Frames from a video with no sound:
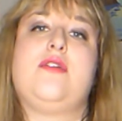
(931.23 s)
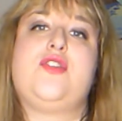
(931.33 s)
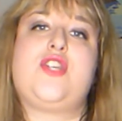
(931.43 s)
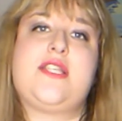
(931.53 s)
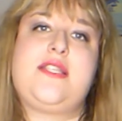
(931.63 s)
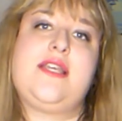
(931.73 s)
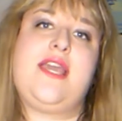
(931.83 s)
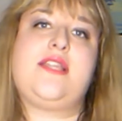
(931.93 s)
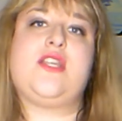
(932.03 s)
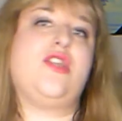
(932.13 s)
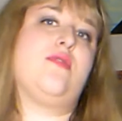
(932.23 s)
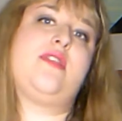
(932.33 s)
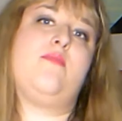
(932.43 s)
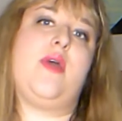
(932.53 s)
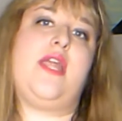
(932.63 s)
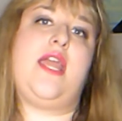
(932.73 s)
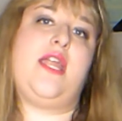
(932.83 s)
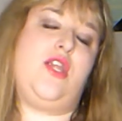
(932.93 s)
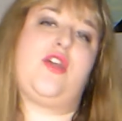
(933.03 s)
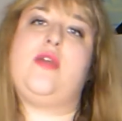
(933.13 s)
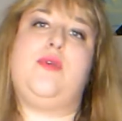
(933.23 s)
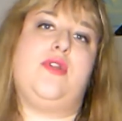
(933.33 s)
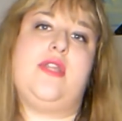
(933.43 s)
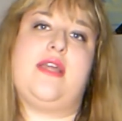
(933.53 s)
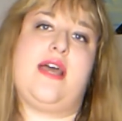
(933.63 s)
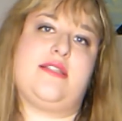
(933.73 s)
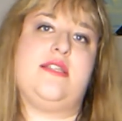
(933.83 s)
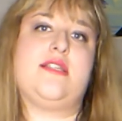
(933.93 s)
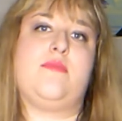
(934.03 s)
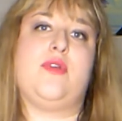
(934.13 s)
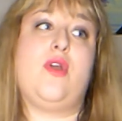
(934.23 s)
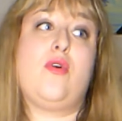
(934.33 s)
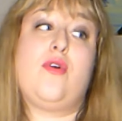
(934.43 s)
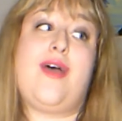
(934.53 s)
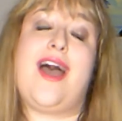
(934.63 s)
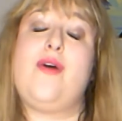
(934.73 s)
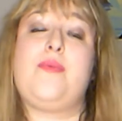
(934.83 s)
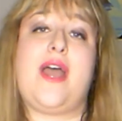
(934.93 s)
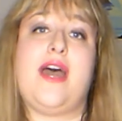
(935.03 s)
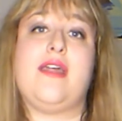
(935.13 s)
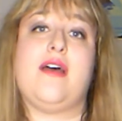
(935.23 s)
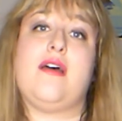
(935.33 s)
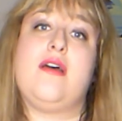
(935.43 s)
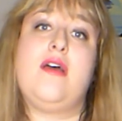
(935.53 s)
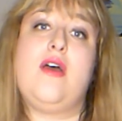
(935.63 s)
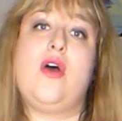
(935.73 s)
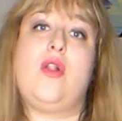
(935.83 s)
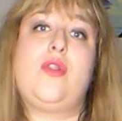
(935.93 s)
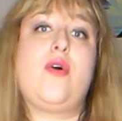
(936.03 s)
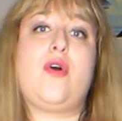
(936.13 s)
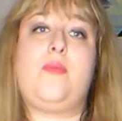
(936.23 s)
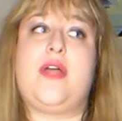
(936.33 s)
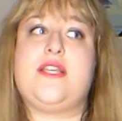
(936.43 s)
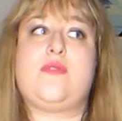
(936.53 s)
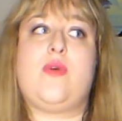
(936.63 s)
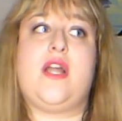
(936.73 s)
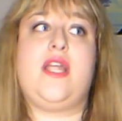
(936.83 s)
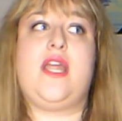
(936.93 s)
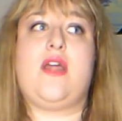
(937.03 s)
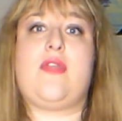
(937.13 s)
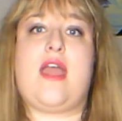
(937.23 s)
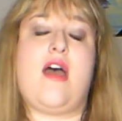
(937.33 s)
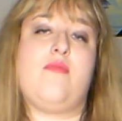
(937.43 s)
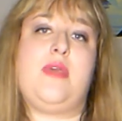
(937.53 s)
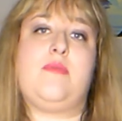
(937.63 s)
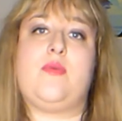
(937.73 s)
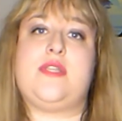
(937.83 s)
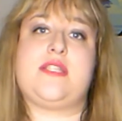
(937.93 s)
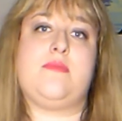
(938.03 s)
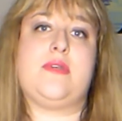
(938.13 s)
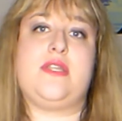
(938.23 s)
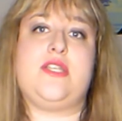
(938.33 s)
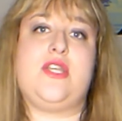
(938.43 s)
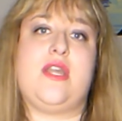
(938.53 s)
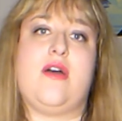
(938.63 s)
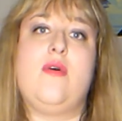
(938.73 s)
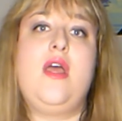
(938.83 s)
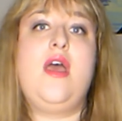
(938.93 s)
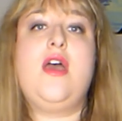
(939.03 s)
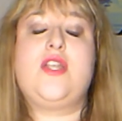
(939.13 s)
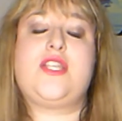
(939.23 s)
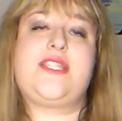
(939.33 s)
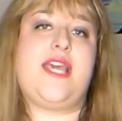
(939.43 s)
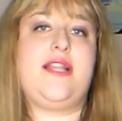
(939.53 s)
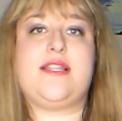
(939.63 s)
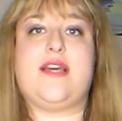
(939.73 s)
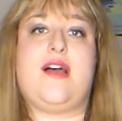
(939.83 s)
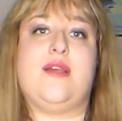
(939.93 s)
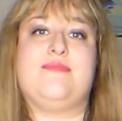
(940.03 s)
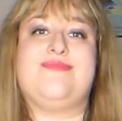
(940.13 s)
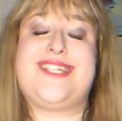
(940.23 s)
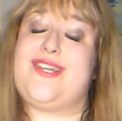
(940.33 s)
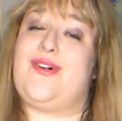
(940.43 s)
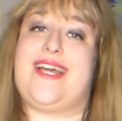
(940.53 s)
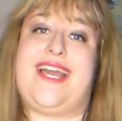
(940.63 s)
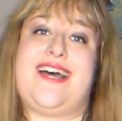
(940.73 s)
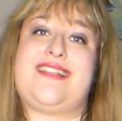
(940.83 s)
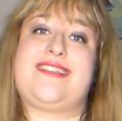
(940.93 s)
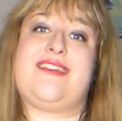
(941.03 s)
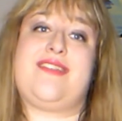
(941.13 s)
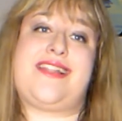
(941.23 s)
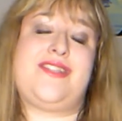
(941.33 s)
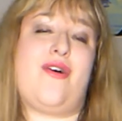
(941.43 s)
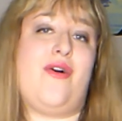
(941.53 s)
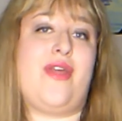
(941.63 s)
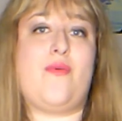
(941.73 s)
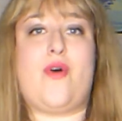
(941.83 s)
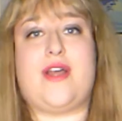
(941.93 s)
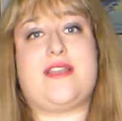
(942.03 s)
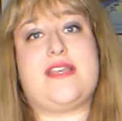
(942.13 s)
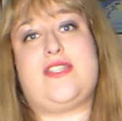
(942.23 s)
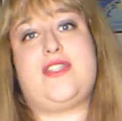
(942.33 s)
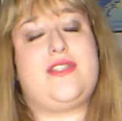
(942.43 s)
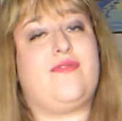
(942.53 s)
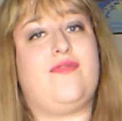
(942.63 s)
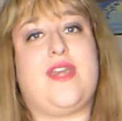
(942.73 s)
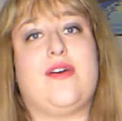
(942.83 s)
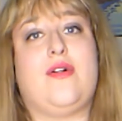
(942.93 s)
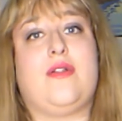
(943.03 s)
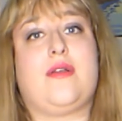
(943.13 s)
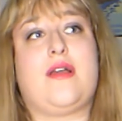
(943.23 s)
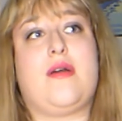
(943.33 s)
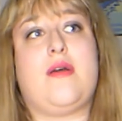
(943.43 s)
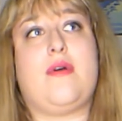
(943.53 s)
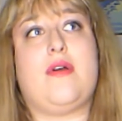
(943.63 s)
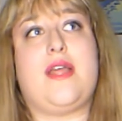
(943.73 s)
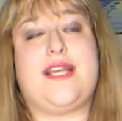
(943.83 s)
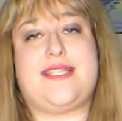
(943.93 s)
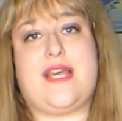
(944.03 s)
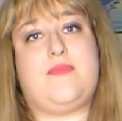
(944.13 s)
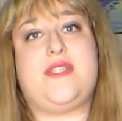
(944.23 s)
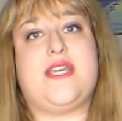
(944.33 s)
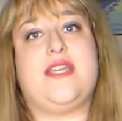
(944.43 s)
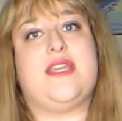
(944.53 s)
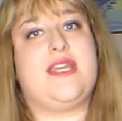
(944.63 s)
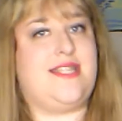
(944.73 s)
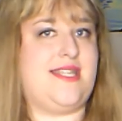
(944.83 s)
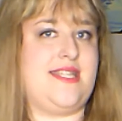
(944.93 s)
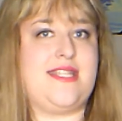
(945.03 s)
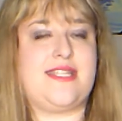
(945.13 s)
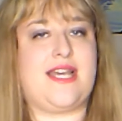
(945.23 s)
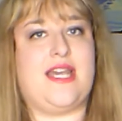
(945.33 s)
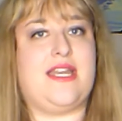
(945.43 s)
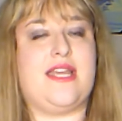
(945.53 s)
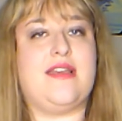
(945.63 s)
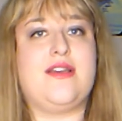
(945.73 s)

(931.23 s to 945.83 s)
just to get to know somebody in your community that has a disability or go help at a local place where, you know, they have people with disabilities, you know. Just take the time. That's all I ask. That's all they want is just to feel accepted into the society.